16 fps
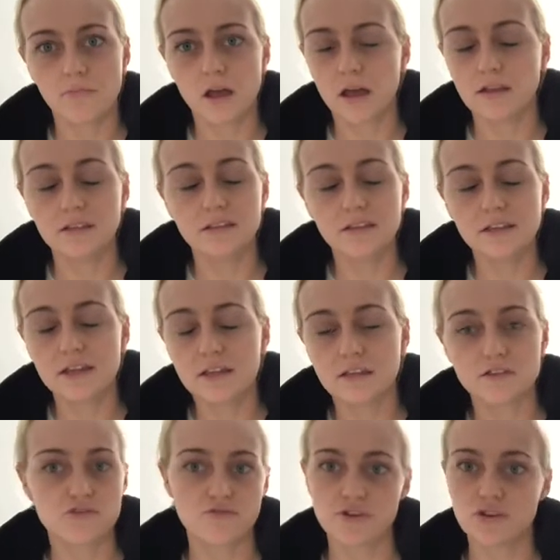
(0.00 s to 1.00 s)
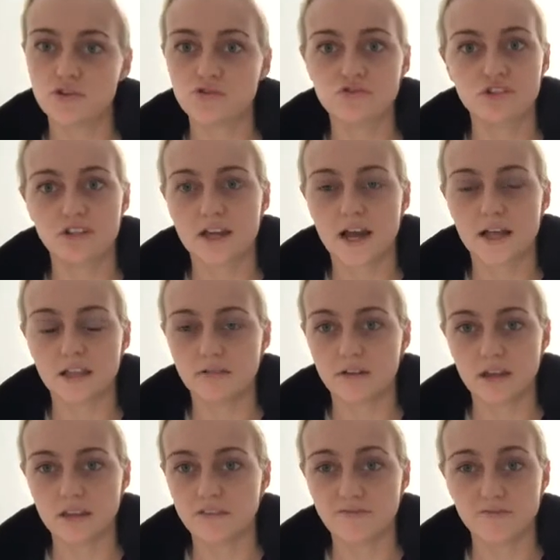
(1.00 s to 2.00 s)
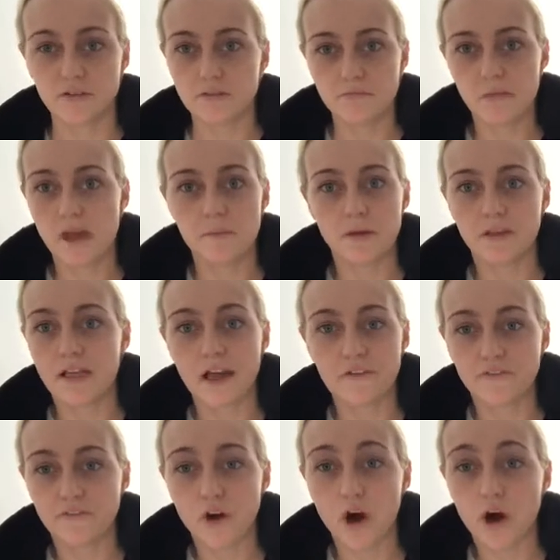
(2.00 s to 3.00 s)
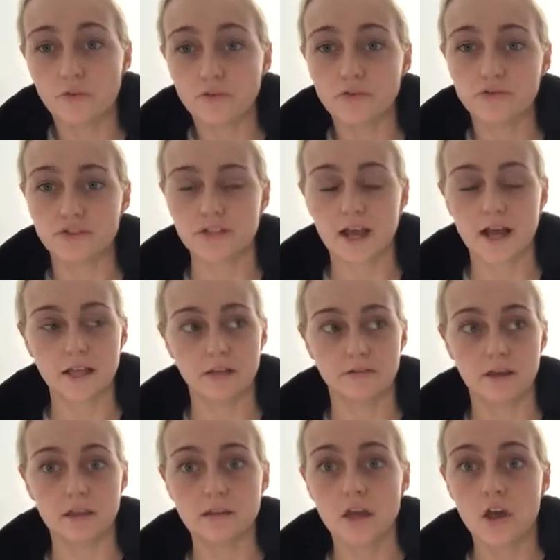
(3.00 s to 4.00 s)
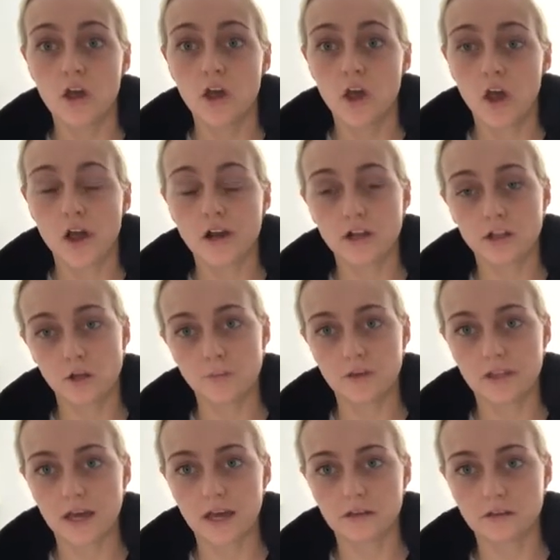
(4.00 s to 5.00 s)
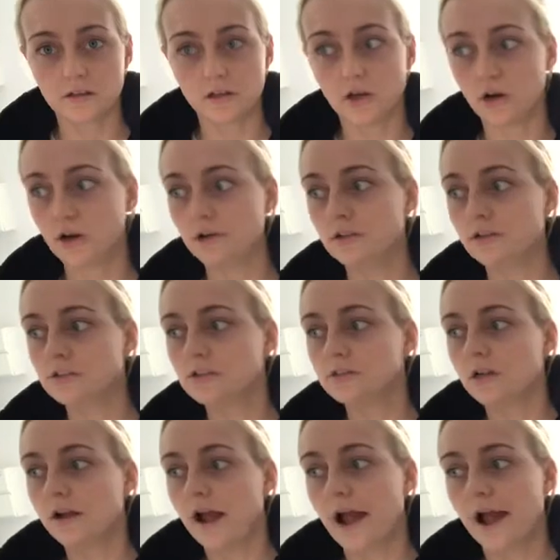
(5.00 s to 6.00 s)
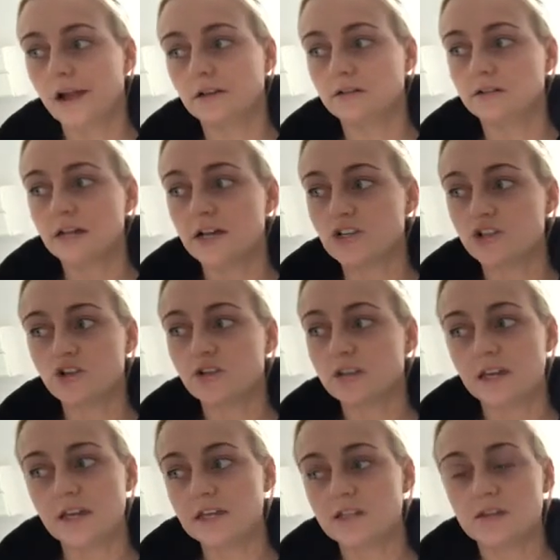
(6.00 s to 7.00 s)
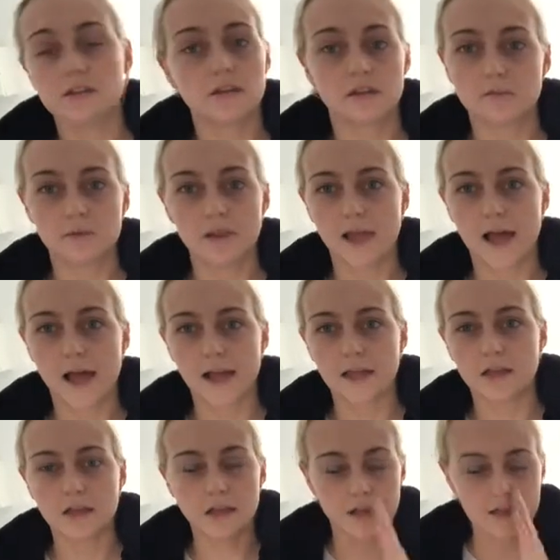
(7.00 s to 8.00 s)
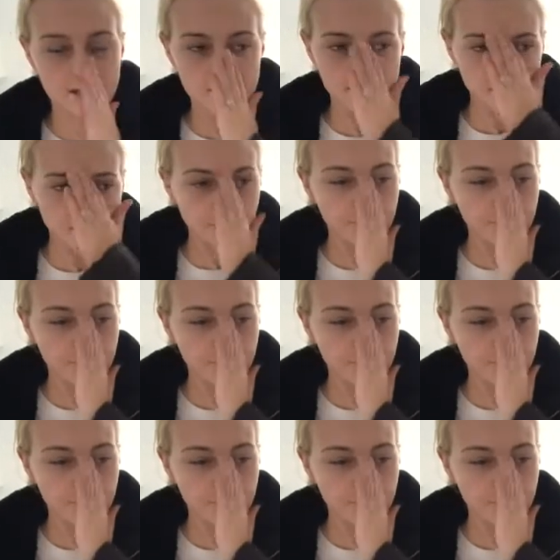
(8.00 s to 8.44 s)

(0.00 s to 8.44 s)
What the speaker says: at least 300 calories, maybe like 400 calories at Clubber Size alone. And I'd only eaten something like, I